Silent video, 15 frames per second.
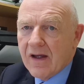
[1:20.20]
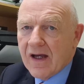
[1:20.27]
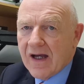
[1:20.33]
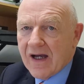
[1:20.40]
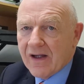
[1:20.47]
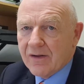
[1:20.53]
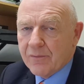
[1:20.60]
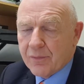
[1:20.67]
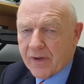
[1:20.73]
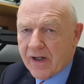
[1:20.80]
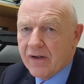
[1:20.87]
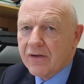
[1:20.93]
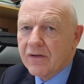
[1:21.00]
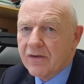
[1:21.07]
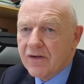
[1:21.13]
had
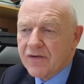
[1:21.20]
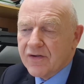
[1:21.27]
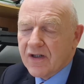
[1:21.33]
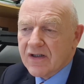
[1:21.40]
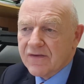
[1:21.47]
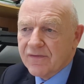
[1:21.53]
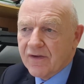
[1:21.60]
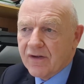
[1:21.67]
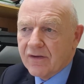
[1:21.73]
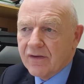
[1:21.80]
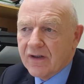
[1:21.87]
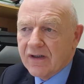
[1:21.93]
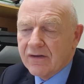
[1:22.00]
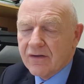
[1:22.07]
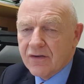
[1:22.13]
prior to the transfer
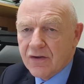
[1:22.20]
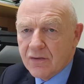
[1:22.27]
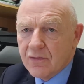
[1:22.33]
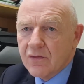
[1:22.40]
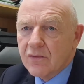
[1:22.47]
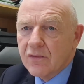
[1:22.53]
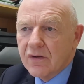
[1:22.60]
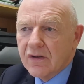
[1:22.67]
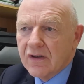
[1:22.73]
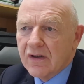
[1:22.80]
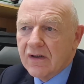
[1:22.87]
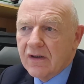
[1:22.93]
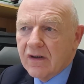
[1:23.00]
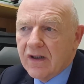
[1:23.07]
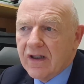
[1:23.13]
in the new
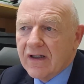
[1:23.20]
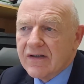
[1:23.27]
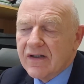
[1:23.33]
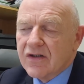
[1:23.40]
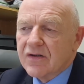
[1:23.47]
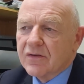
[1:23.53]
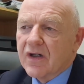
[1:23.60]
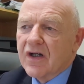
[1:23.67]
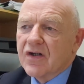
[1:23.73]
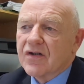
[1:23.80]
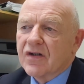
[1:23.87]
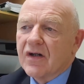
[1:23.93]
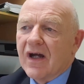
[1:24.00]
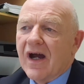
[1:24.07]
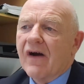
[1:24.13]

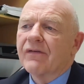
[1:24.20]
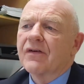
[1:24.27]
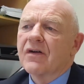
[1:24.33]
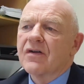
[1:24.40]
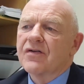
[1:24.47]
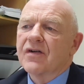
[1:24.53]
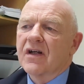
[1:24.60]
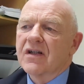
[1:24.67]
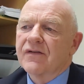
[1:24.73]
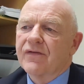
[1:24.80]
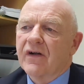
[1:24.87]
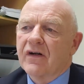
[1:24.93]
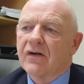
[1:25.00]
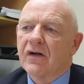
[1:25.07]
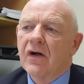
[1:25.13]
situation after the
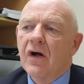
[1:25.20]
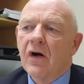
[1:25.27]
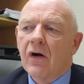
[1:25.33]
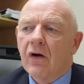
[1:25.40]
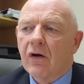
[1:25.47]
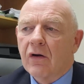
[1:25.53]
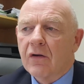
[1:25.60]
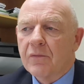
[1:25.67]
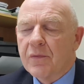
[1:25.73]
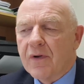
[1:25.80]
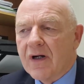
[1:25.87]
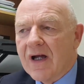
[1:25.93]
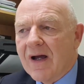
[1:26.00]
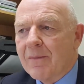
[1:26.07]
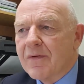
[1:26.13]
transfer, or
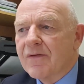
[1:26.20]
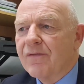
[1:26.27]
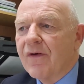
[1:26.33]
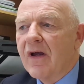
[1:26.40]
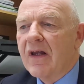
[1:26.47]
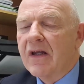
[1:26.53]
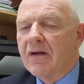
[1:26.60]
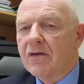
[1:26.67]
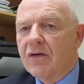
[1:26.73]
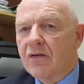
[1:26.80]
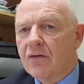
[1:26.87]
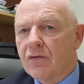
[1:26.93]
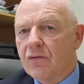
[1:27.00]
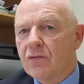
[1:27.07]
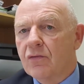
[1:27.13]
perhaps failing
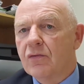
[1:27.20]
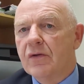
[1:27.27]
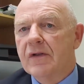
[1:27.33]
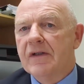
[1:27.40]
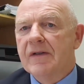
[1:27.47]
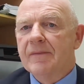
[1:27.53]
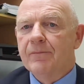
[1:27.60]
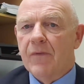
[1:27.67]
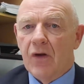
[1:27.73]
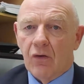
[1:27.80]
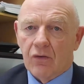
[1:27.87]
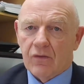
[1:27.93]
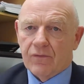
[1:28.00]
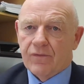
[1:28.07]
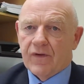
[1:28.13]
to
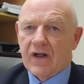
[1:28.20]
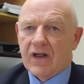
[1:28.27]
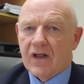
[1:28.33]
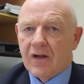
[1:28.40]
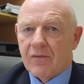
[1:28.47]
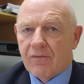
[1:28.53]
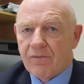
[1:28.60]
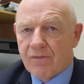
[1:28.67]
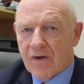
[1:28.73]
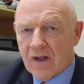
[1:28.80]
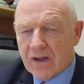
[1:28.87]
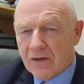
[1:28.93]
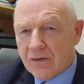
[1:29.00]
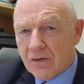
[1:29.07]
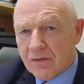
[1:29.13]
notify and
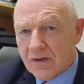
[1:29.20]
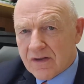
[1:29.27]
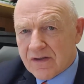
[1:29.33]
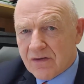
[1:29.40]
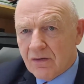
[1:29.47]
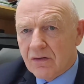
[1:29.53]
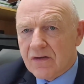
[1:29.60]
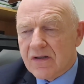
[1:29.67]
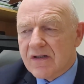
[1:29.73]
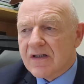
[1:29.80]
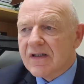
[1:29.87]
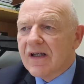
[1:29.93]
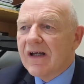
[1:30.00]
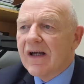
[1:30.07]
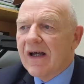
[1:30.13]
failing to
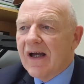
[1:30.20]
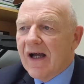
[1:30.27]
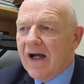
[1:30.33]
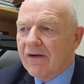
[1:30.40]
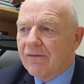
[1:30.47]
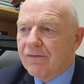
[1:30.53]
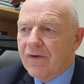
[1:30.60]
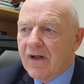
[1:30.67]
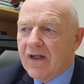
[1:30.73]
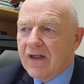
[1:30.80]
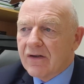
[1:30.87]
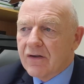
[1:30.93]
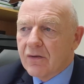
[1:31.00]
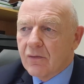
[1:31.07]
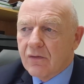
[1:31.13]
discuss and
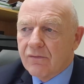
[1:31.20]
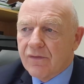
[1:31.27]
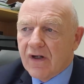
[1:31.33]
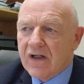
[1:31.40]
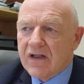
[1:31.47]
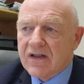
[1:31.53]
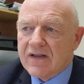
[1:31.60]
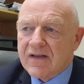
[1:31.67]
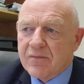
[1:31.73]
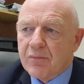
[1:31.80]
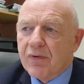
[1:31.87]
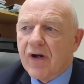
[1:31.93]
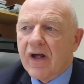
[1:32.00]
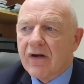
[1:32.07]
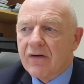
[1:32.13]
failing to advise
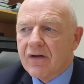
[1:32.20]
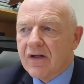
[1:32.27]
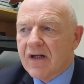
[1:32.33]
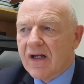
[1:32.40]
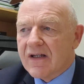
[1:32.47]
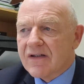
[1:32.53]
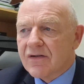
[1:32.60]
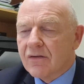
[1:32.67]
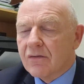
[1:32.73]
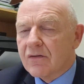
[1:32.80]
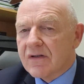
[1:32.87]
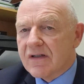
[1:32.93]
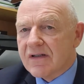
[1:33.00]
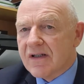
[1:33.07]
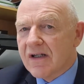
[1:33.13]
prior to that. So
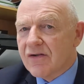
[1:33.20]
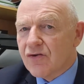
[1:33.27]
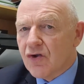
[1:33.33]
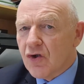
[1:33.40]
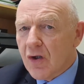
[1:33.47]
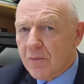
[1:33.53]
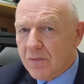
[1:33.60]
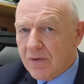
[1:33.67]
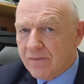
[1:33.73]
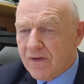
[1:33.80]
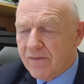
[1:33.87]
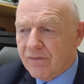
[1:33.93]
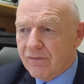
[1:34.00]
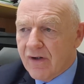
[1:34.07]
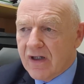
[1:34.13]
as I say, there's a number of
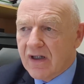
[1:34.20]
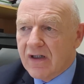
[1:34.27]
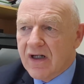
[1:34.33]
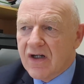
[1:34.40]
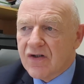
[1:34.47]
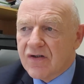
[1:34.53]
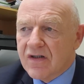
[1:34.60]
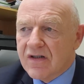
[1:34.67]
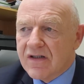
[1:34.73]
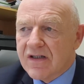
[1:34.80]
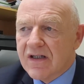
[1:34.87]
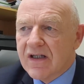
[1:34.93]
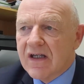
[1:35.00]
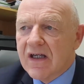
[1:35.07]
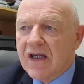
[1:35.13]
different regulations.
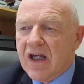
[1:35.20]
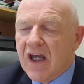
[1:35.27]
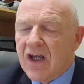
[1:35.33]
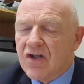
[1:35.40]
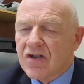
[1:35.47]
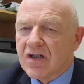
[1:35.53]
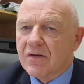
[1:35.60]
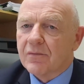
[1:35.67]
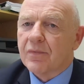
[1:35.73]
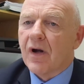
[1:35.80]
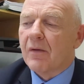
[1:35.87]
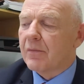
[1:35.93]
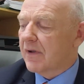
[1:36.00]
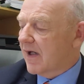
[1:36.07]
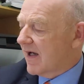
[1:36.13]
Each of them
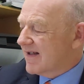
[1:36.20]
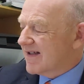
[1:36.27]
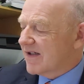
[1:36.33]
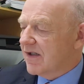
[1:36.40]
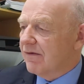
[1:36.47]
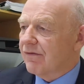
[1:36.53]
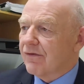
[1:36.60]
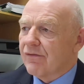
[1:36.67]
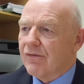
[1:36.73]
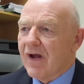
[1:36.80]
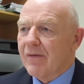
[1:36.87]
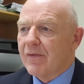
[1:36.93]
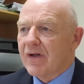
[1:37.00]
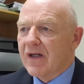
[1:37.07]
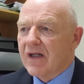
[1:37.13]
probably has a different
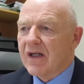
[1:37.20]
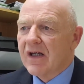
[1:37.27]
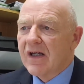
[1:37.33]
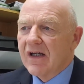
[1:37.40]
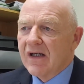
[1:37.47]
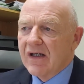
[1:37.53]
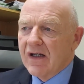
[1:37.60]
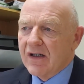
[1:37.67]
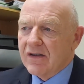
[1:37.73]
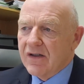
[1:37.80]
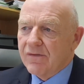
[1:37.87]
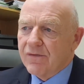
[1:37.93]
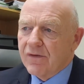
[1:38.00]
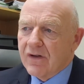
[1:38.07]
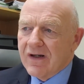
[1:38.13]
remedy, a
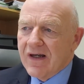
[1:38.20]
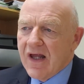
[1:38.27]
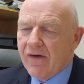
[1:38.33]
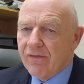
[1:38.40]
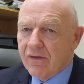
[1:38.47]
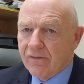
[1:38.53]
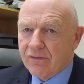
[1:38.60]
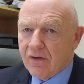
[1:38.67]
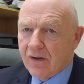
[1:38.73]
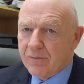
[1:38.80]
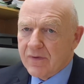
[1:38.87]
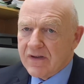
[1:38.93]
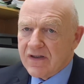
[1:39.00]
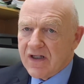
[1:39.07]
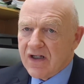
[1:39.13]
different level of
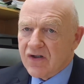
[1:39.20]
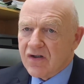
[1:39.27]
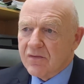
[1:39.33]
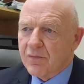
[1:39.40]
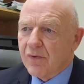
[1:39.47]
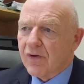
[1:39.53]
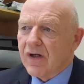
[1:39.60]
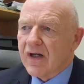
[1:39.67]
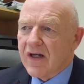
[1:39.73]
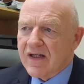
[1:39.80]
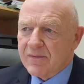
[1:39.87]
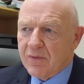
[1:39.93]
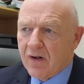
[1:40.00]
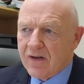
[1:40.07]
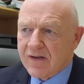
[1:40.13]
compensation, but it
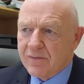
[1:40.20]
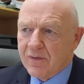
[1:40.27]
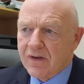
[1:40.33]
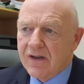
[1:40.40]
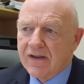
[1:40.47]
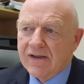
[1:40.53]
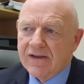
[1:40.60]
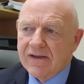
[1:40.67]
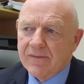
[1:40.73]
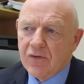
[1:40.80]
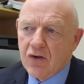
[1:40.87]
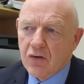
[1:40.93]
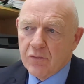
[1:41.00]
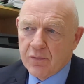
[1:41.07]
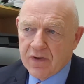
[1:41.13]
is possible
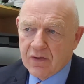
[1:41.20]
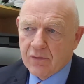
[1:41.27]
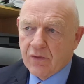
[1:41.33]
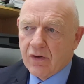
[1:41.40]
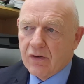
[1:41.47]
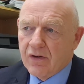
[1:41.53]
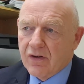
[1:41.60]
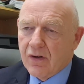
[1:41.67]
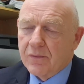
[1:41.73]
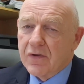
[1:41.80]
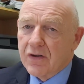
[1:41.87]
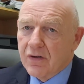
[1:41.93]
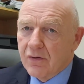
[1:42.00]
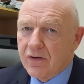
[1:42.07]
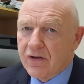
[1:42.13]
to be awarded up to
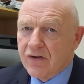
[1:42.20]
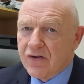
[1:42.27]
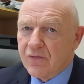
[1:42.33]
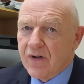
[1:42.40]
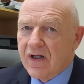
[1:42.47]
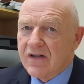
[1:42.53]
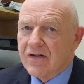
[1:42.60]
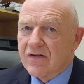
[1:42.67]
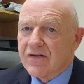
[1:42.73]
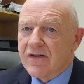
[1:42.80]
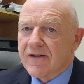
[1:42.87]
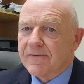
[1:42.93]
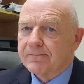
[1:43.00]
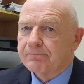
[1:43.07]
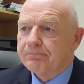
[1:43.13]
2 years'
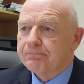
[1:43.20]
wages